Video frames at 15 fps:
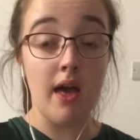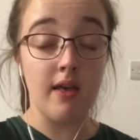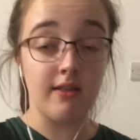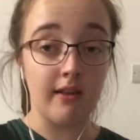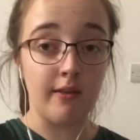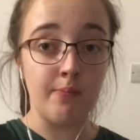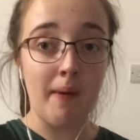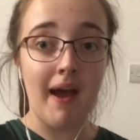
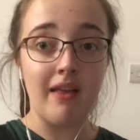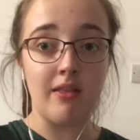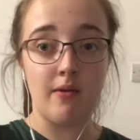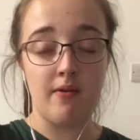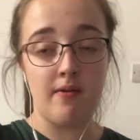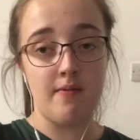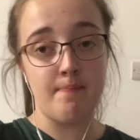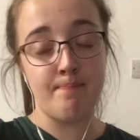despite
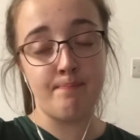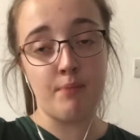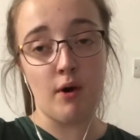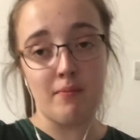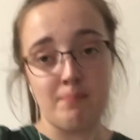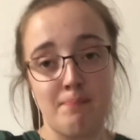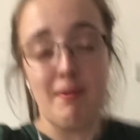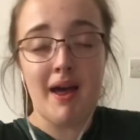the
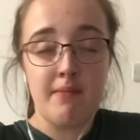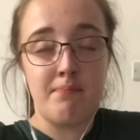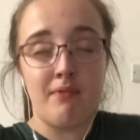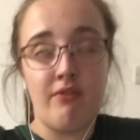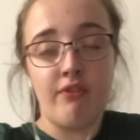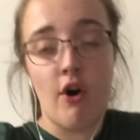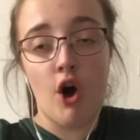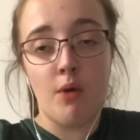bad
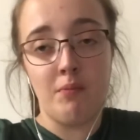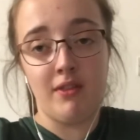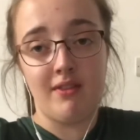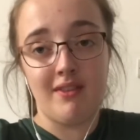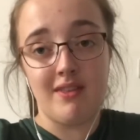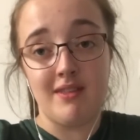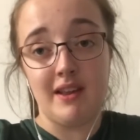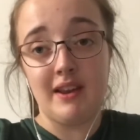performance
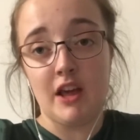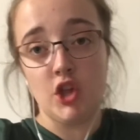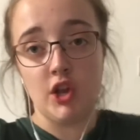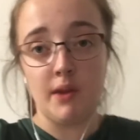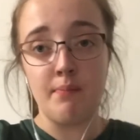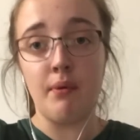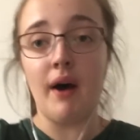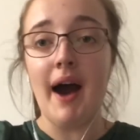they did
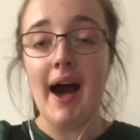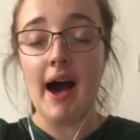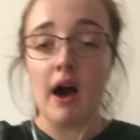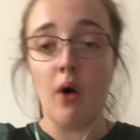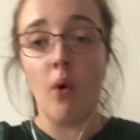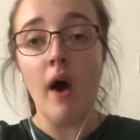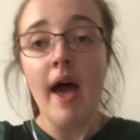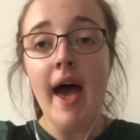actually put
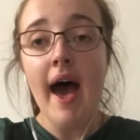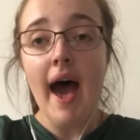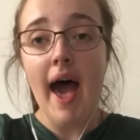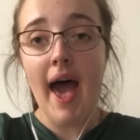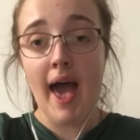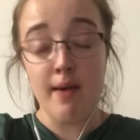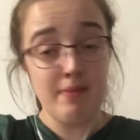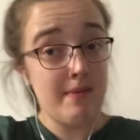out,
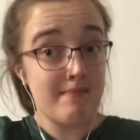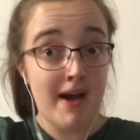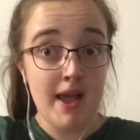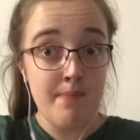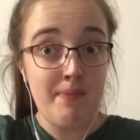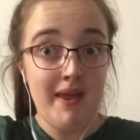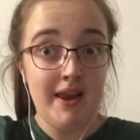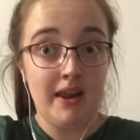in my
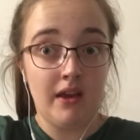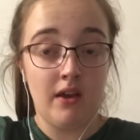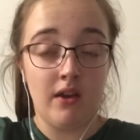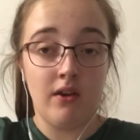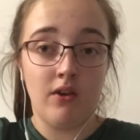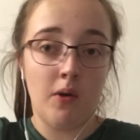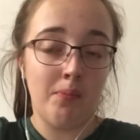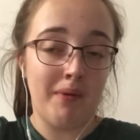
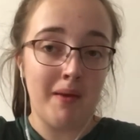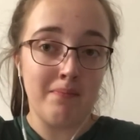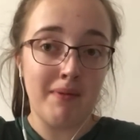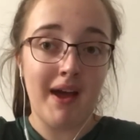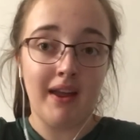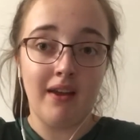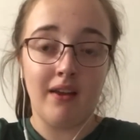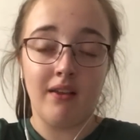opinion, not being
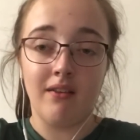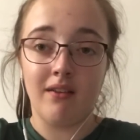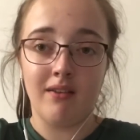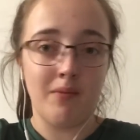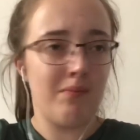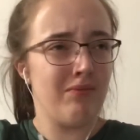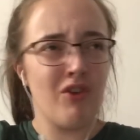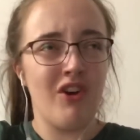biased, because
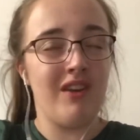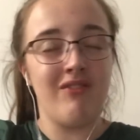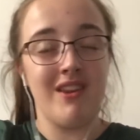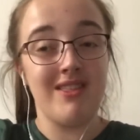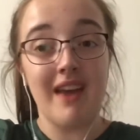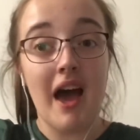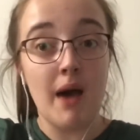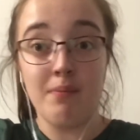I'm not even a
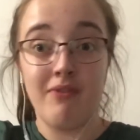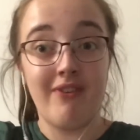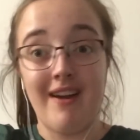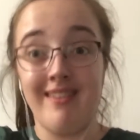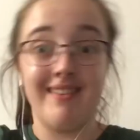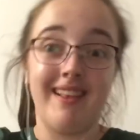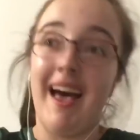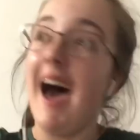Derby
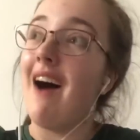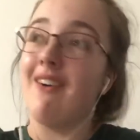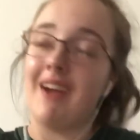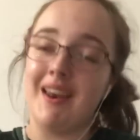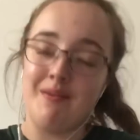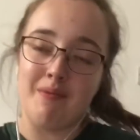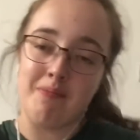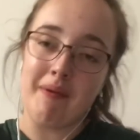fan, so how
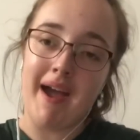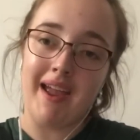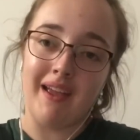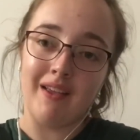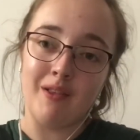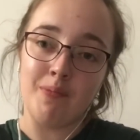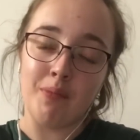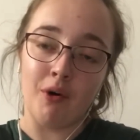can it be
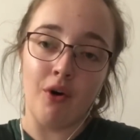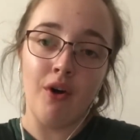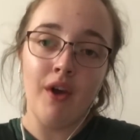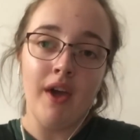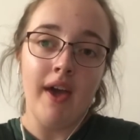biased? But